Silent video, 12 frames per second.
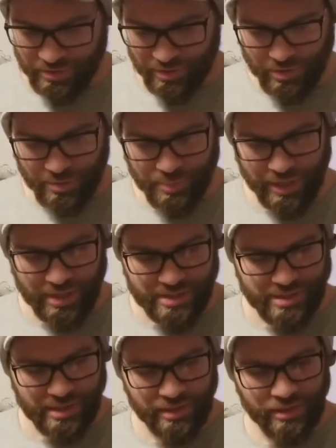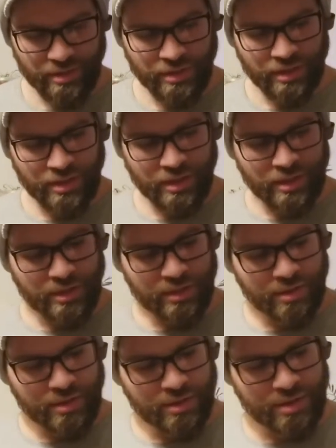little comparison,
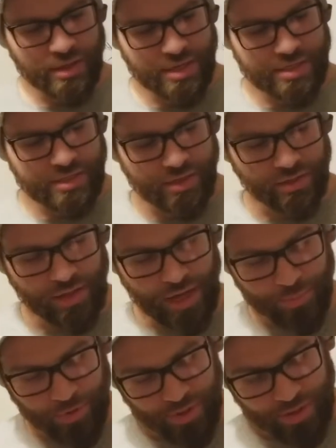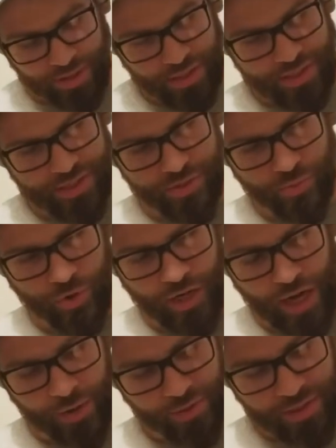this leopard is what
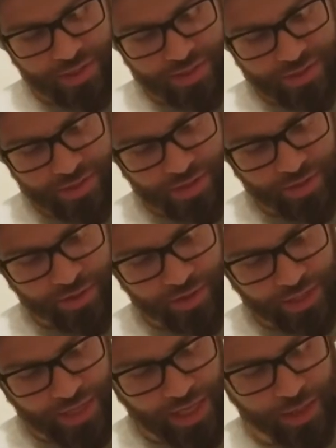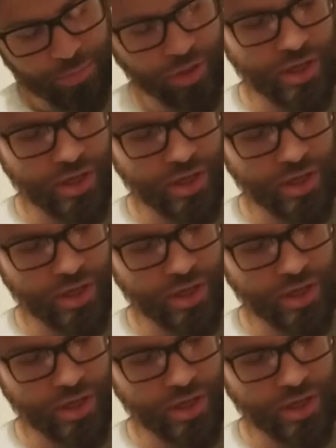I would consider an A++